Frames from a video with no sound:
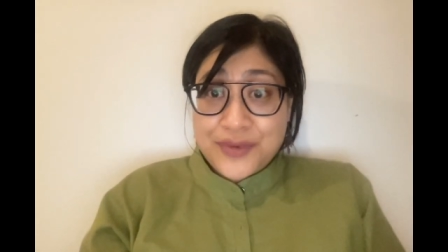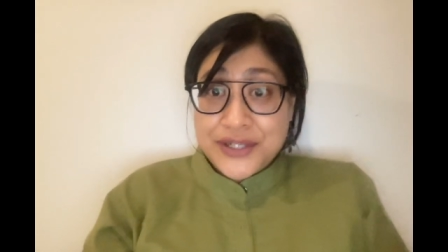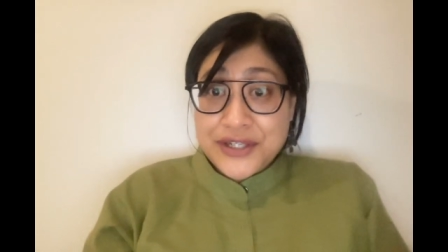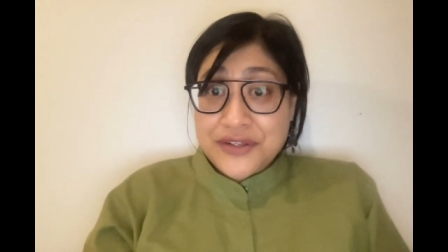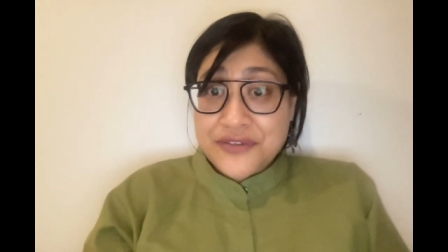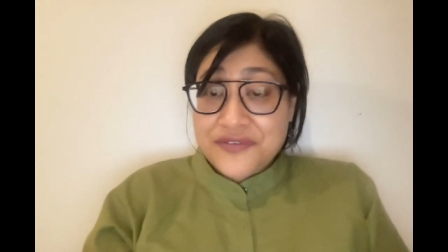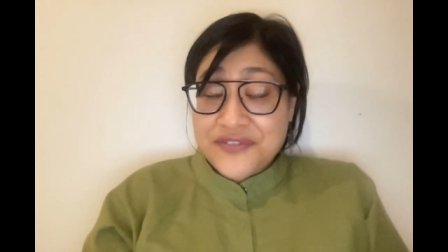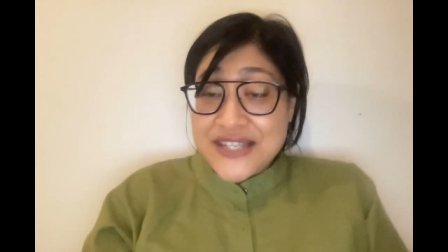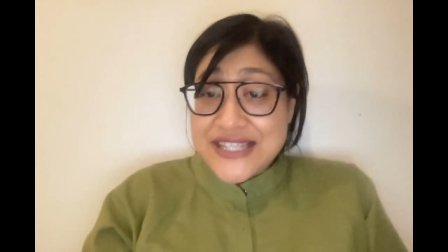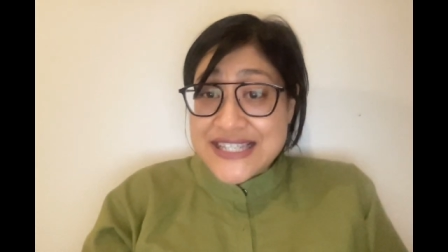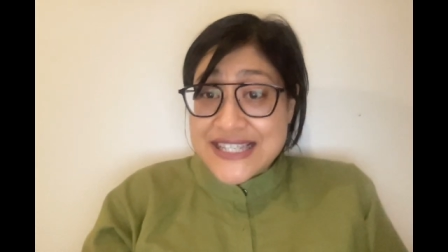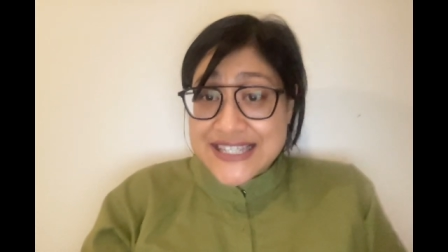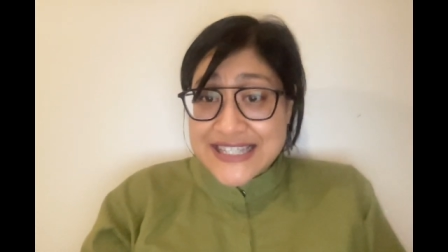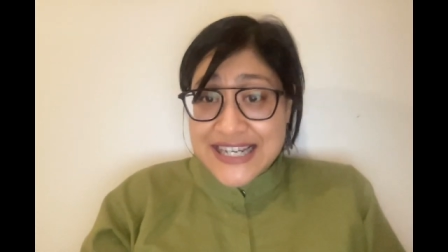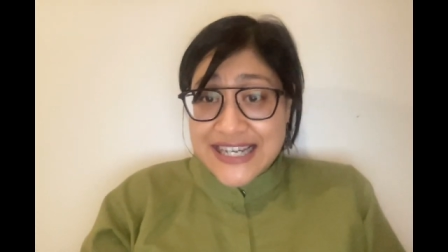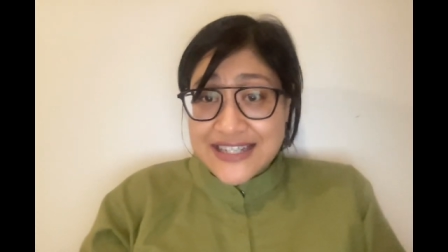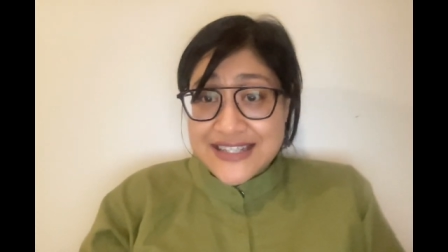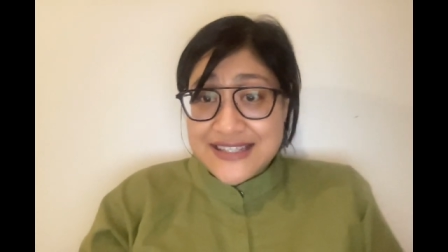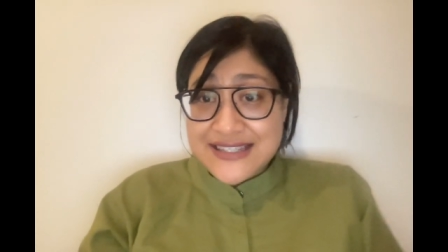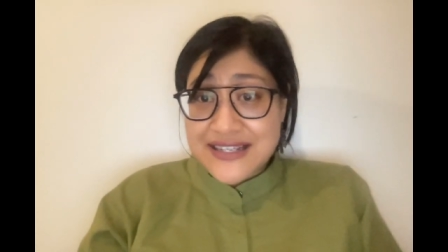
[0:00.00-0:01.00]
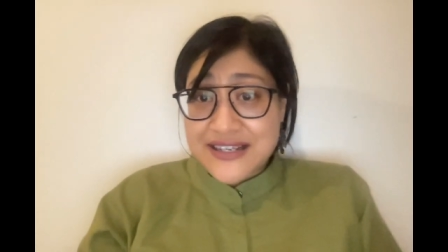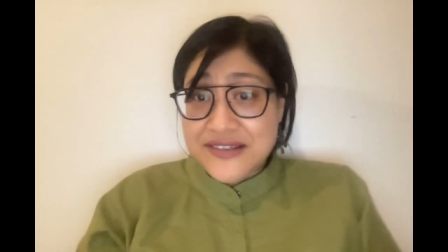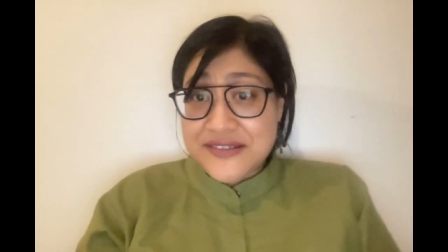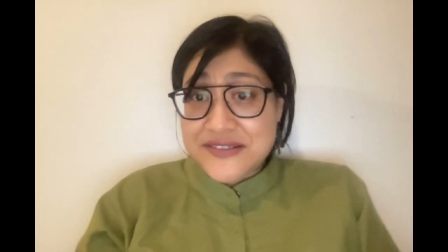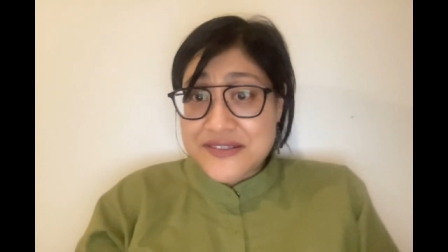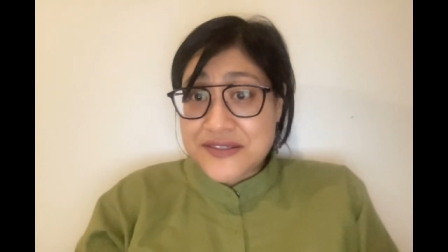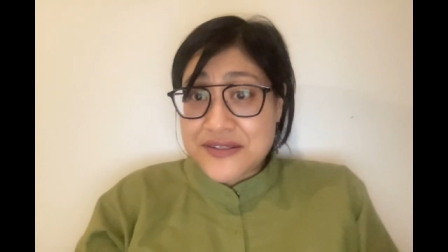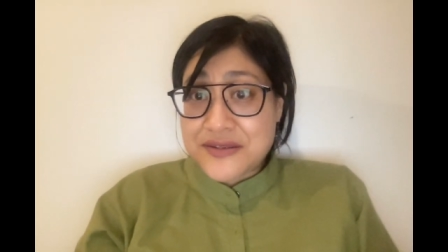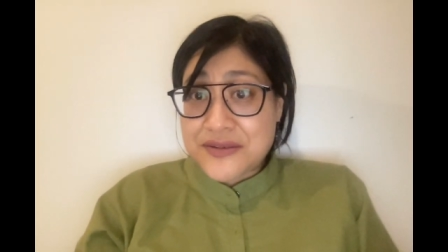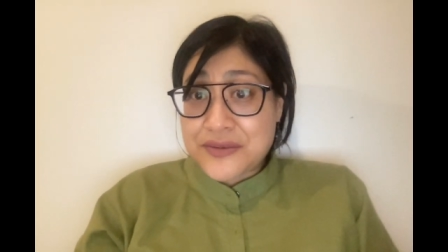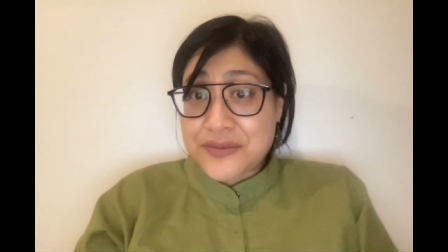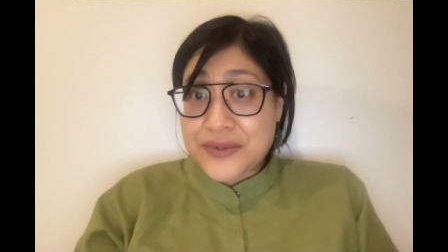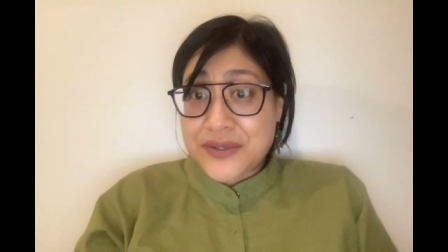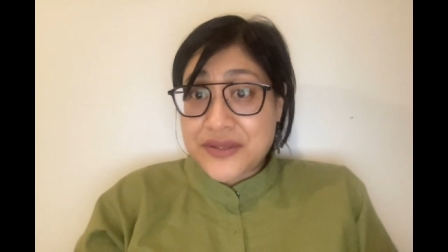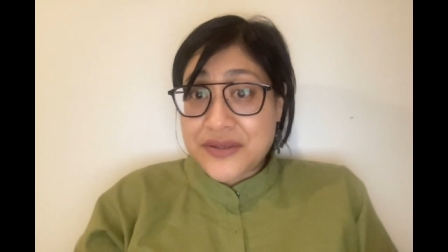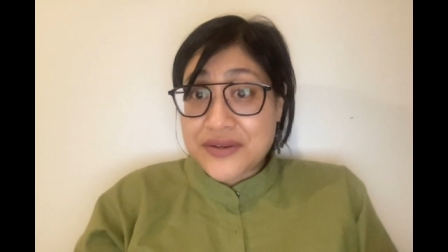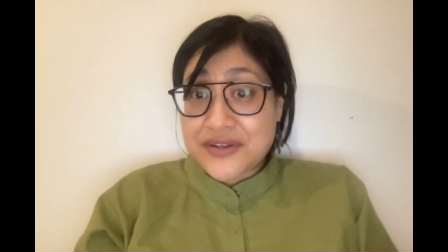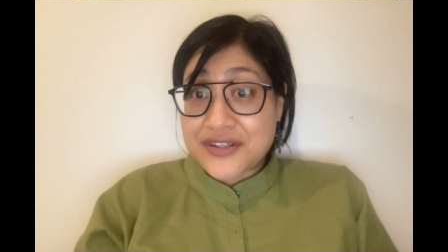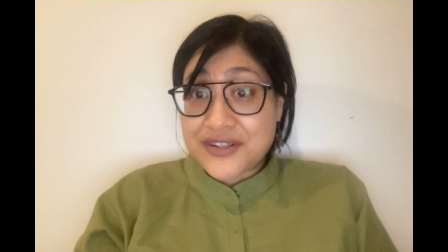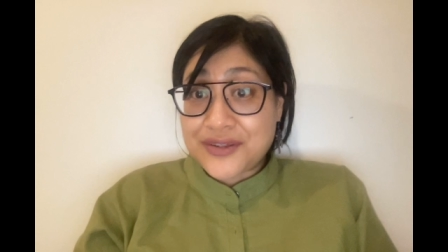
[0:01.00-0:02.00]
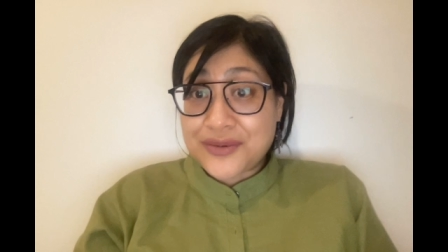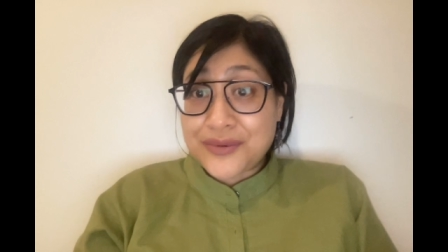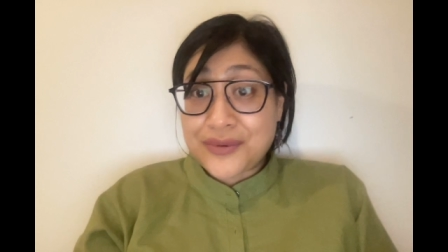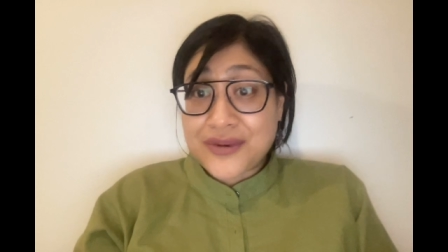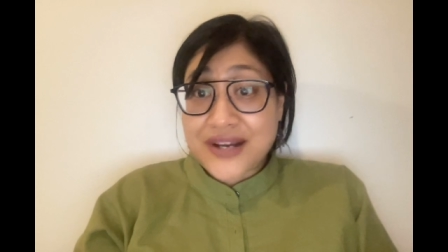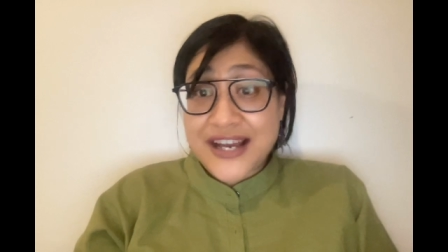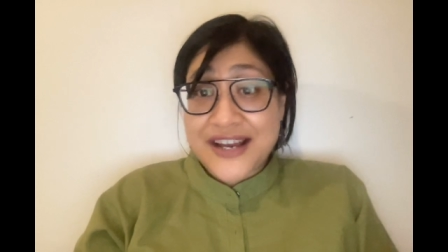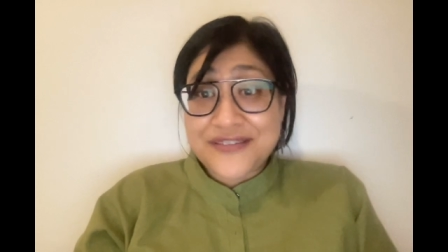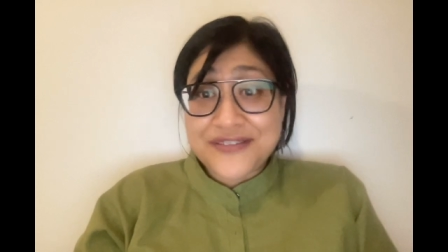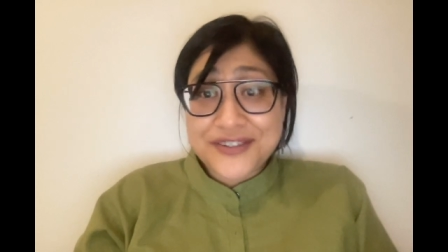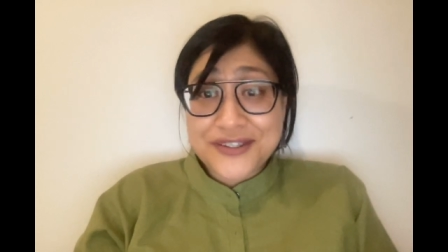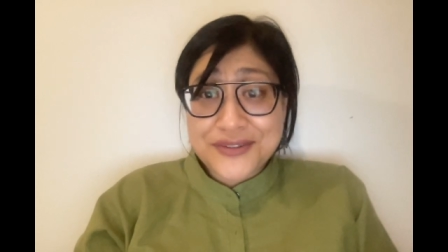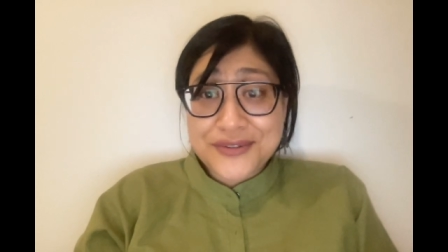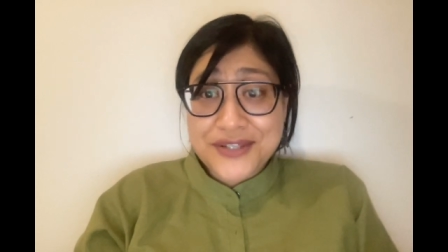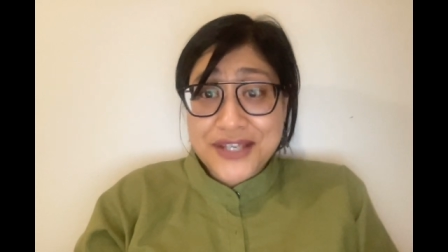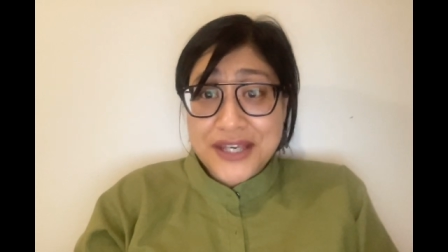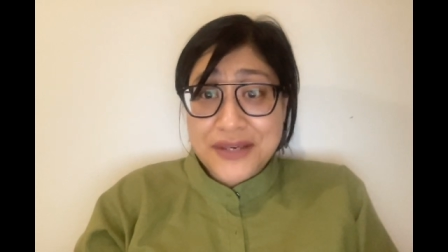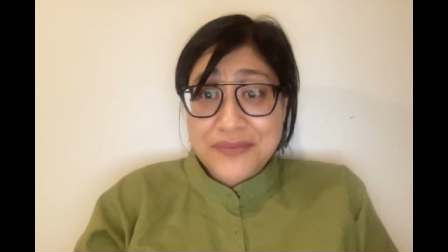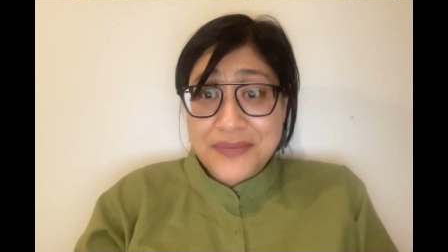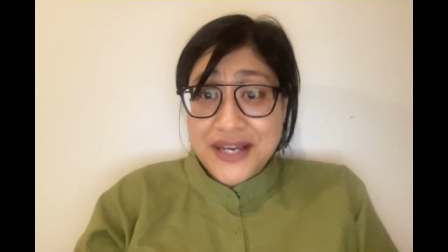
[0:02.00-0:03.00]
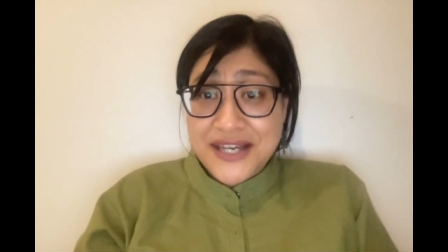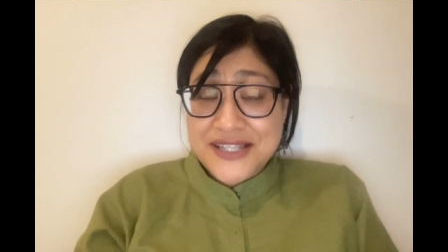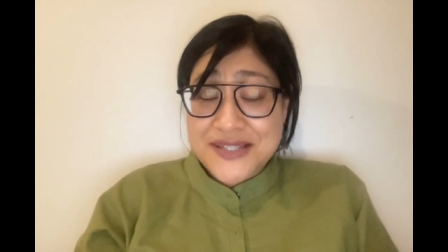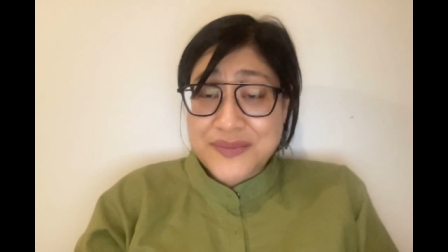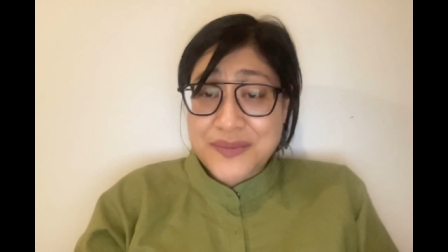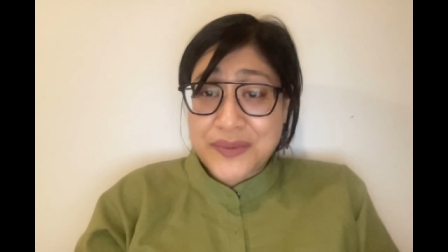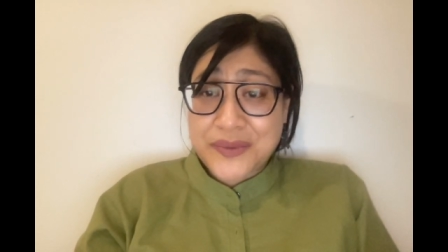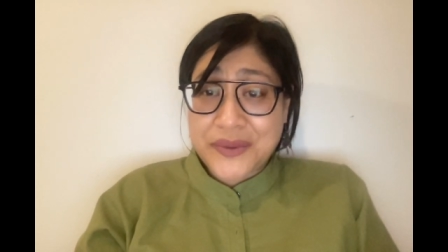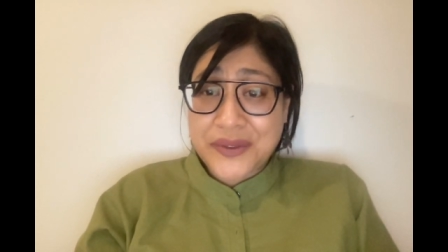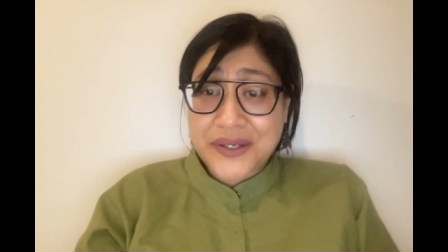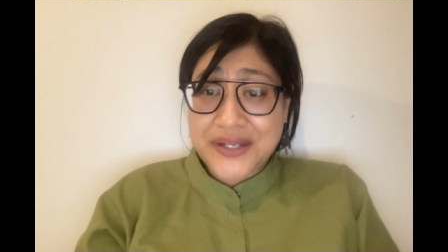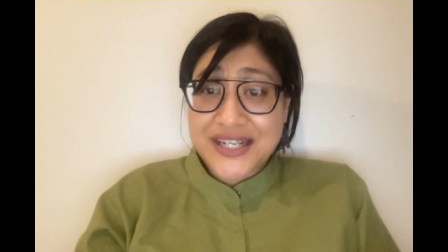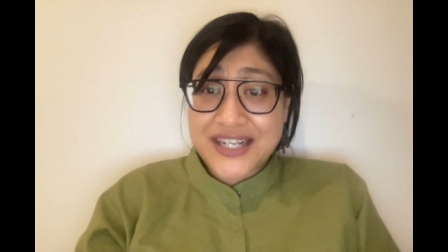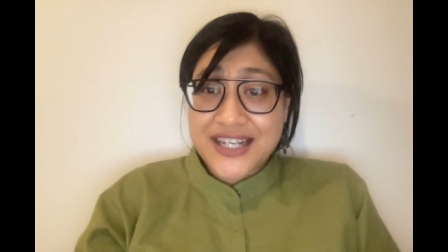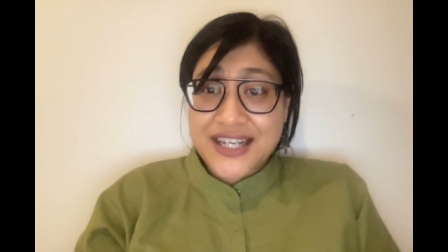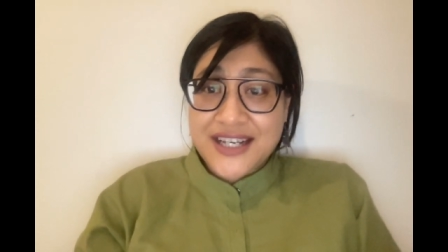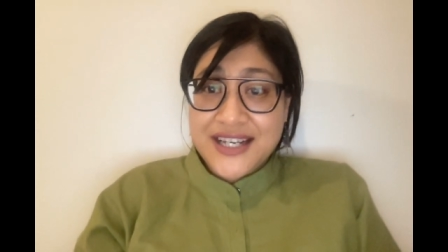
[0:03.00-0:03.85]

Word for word: what your visa status tells you, whether you have a UK passport,